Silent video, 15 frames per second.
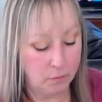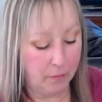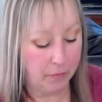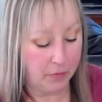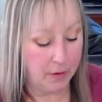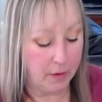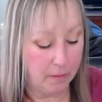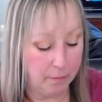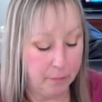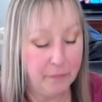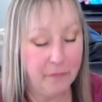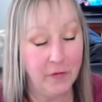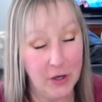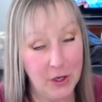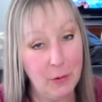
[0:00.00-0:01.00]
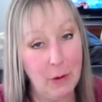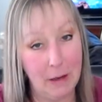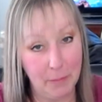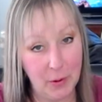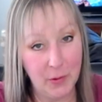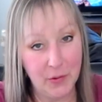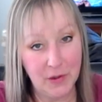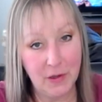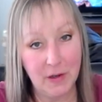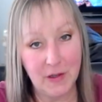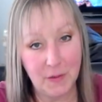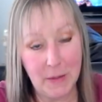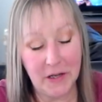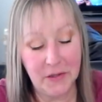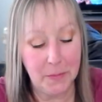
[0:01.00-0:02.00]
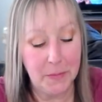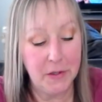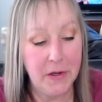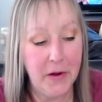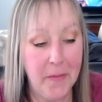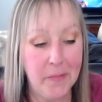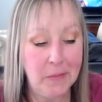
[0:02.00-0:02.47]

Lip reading: the video I posted this past Monday,